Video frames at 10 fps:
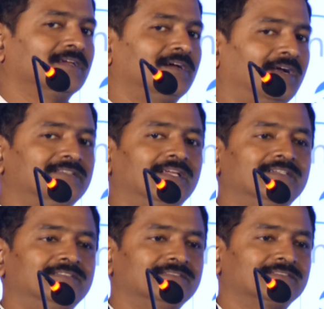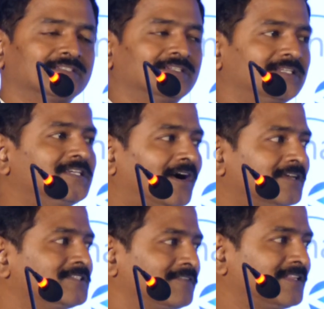and then he
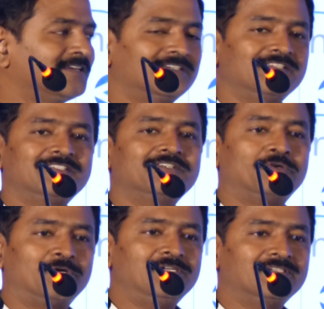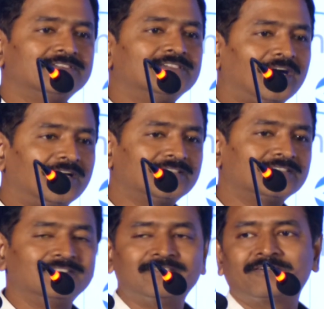asked whether it is gold
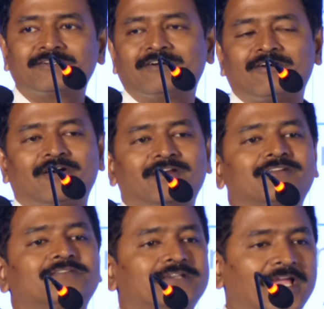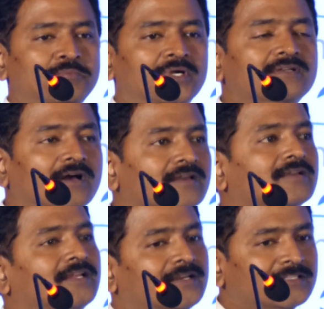or diamond or
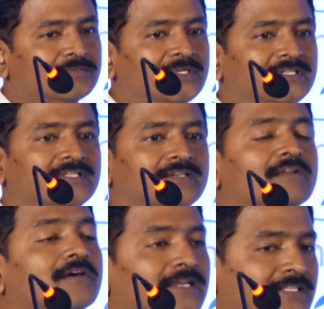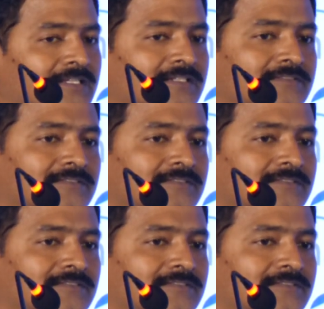rare earth material or anything.